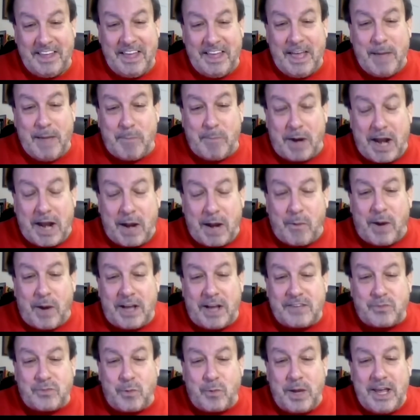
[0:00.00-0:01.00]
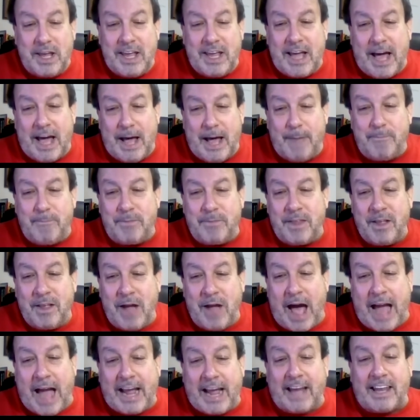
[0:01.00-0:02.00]
But anyways,
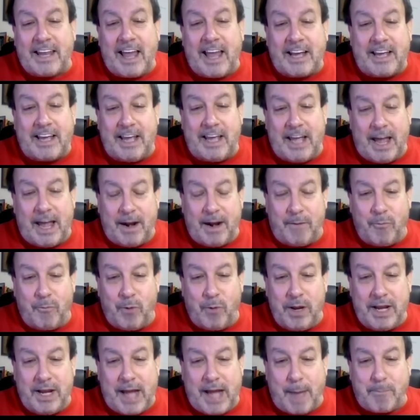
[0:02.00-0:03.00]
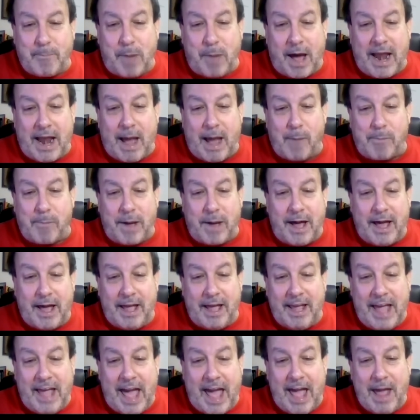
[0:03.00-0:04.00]
I got lucky, and we got bought out
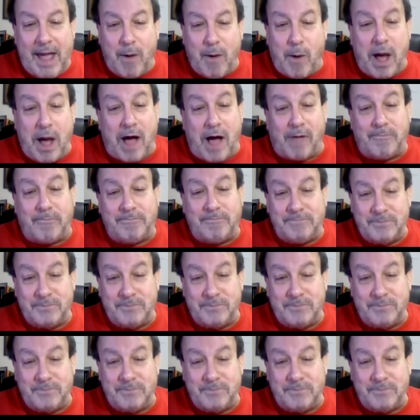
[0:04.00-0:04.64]
by AOL